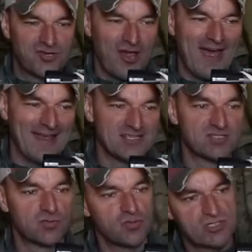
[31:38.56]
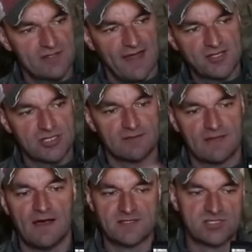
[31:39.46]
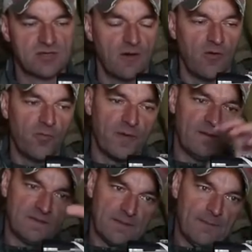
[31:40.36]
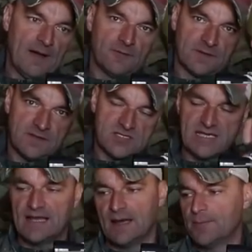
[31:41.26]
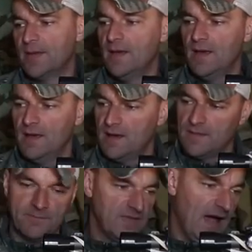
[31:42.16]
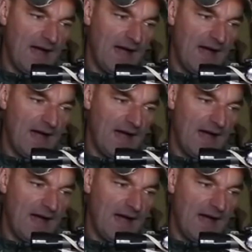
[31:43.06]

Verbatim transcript: chance to snatch that scope and the mount and the setup, uh,